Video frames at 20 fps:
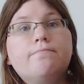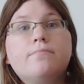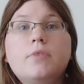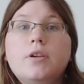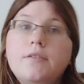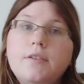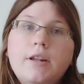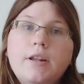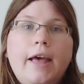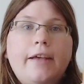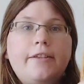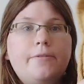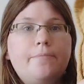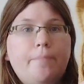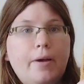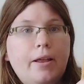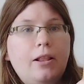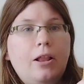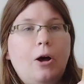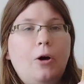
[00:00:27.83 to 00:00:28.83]
is a nice
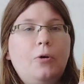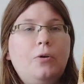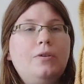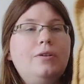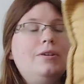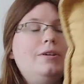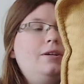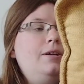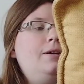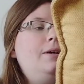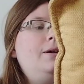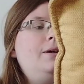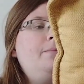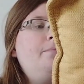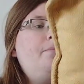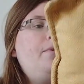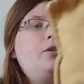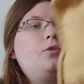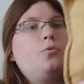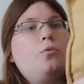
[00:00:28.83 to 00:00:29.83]
pillow,
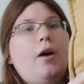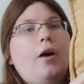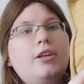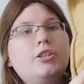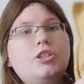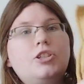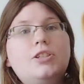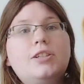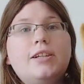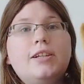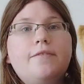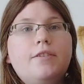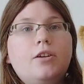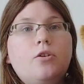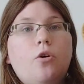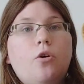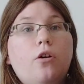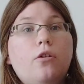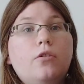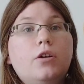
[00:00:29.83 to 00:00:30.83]
but why just leave
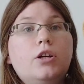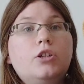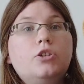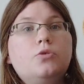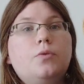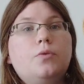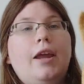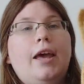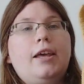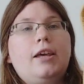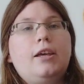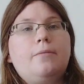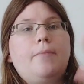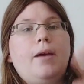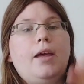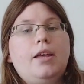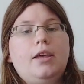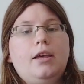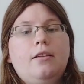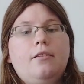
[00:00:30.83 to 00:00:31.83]
it orange when I can
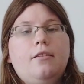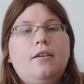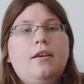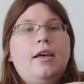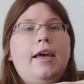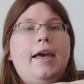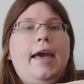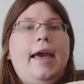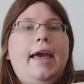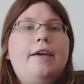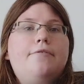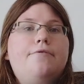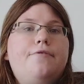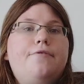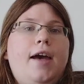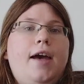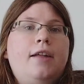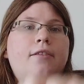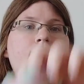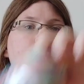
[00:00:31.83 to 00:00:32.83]
make it a
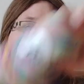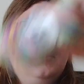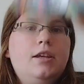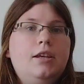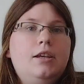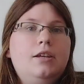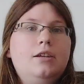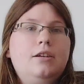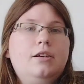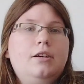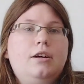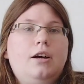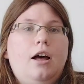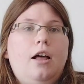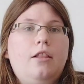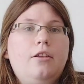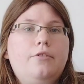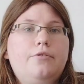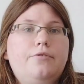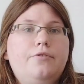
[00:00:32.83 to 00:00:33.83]
fancy,
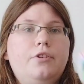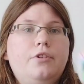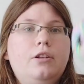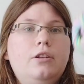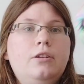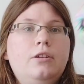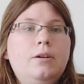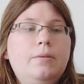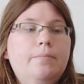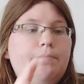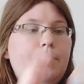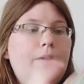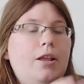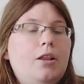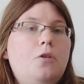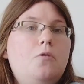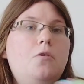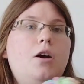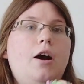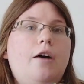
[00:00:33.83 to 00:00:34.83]
colorful
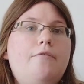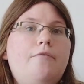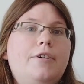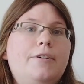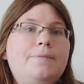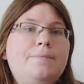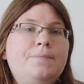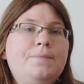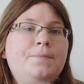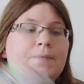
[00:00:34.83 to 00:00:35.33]
pillow cover?